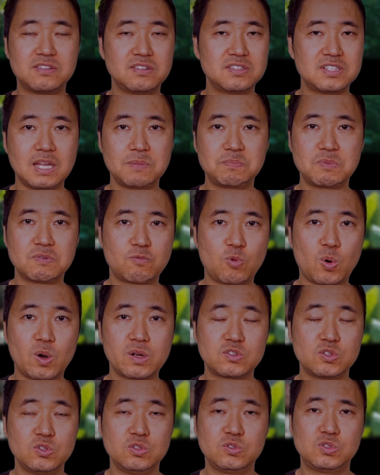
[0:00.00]
on the type of
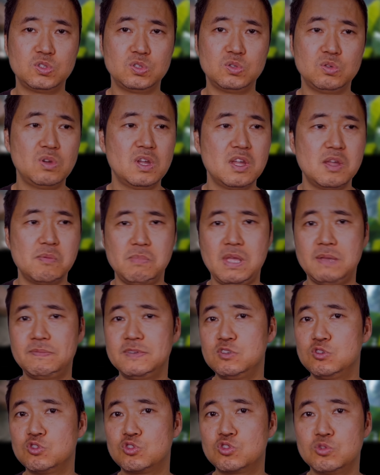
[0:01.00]
work you do. Maybe
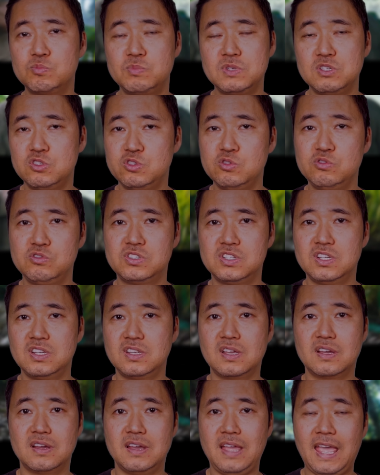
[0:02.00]
you could be
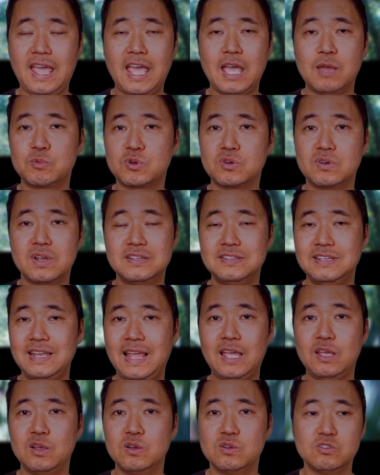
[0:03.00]
using a hammer and
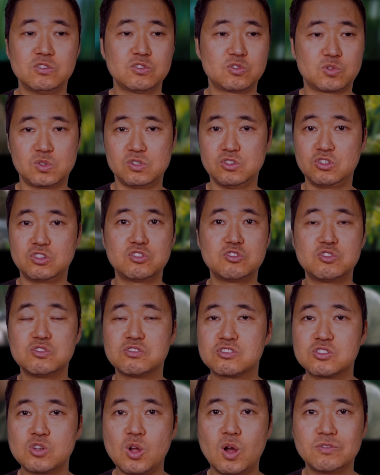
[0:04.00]
nails, or you could
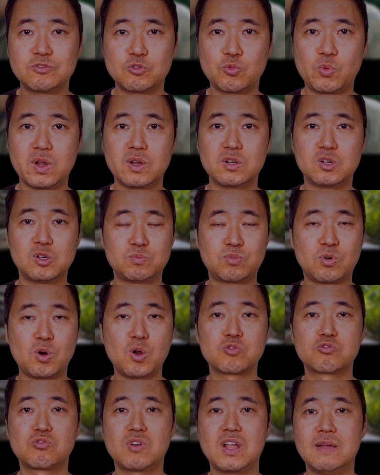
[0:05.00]
use software or
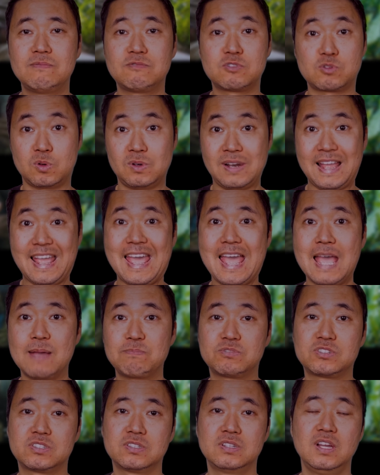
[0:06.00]
programs or
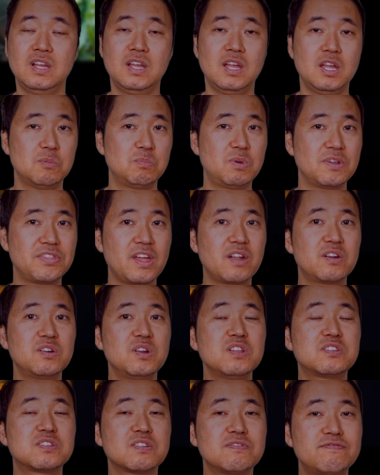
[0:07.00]
apps. But there
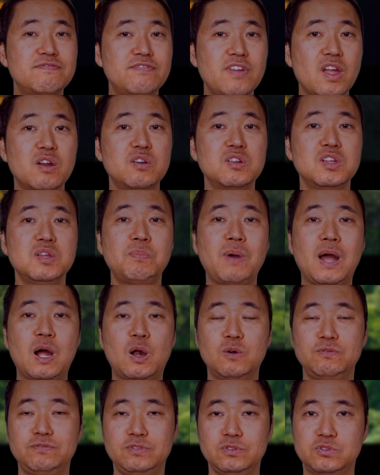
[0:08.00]
is a very
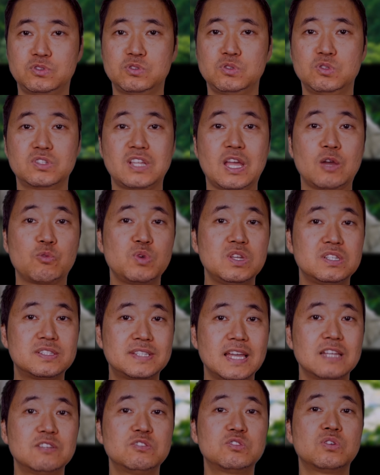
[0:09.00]
powerful tool that we
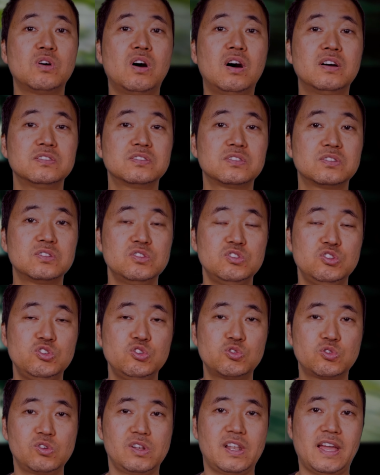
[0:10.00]
tend to
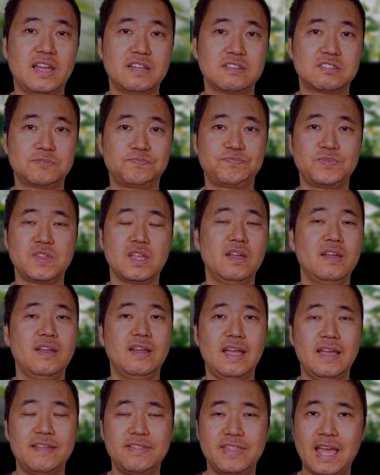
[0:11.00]
underutilize.
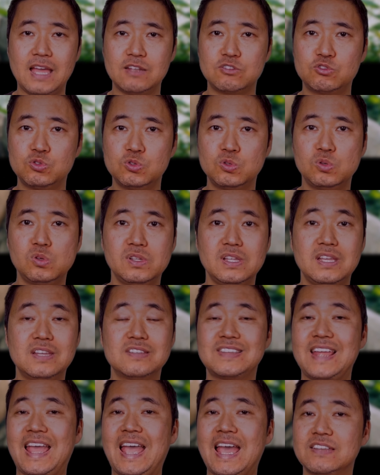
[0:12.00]
And that tool
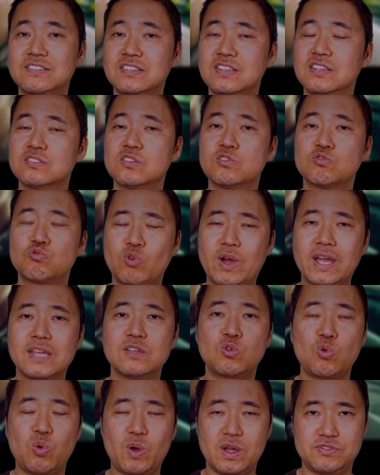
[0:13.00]
is asking the
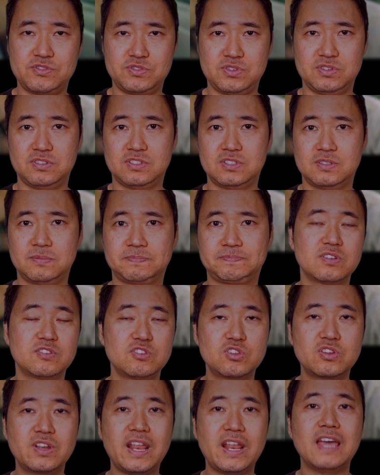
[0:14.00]
right questions.
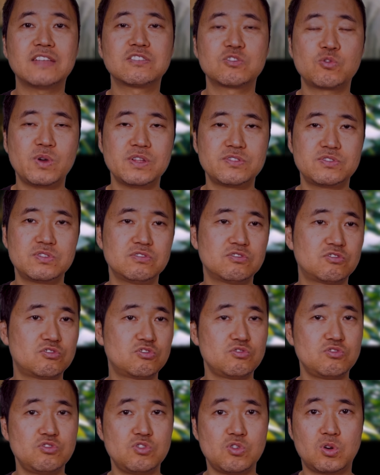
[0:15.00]
You could ask questions to
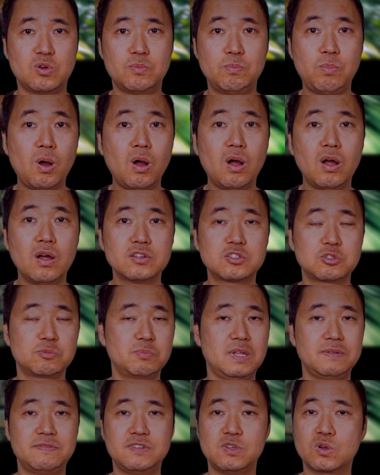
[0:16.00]
your boss,
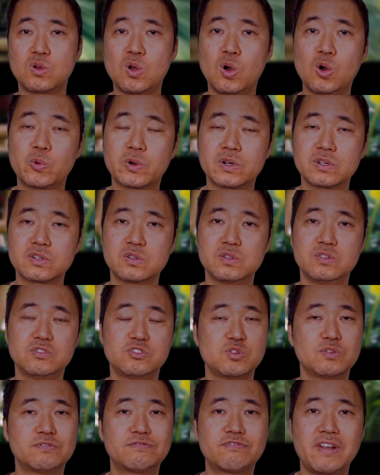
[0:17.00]
maybe your coworkers,
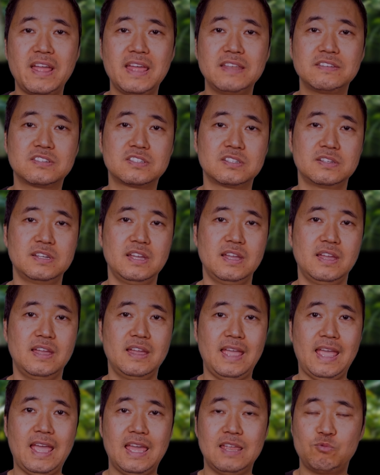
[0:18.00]
your friends.
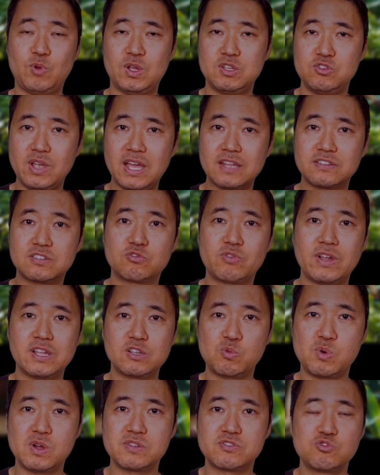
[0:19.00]
And when you ask the right
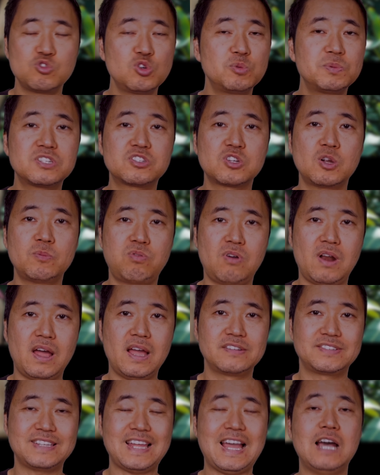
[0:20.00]
question, you'll be
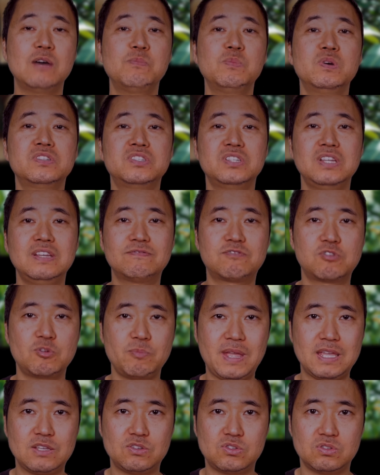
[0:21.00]
surprised how much
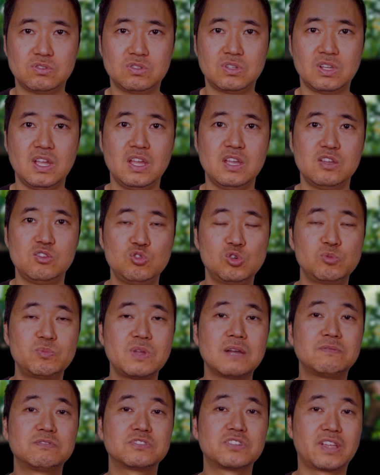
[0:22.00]
information you'll be
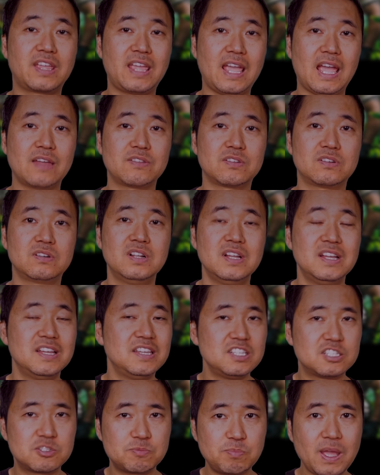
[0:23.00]
able to gather,
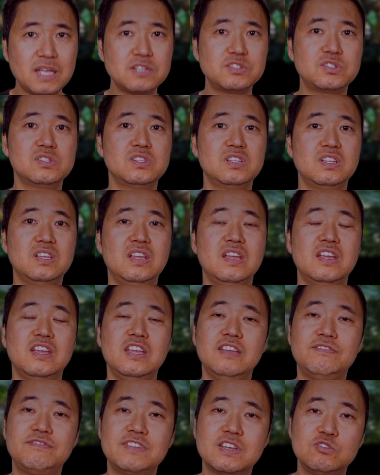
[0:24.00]
especially
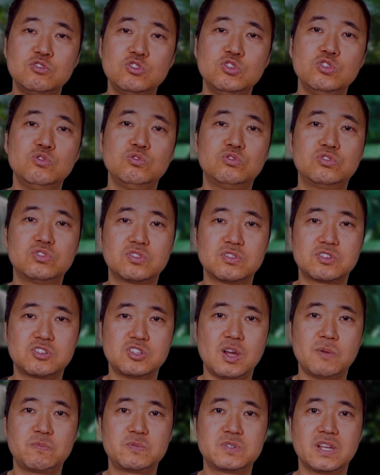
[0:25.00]
if you're new to the
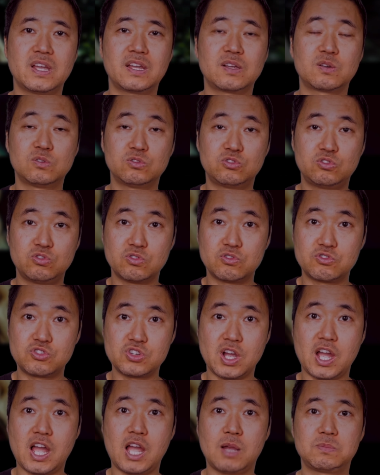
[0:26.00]
subject or to the
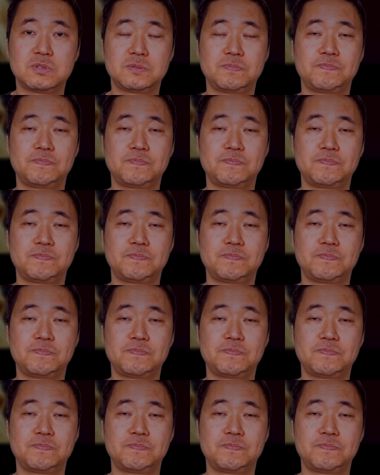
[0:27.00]
job.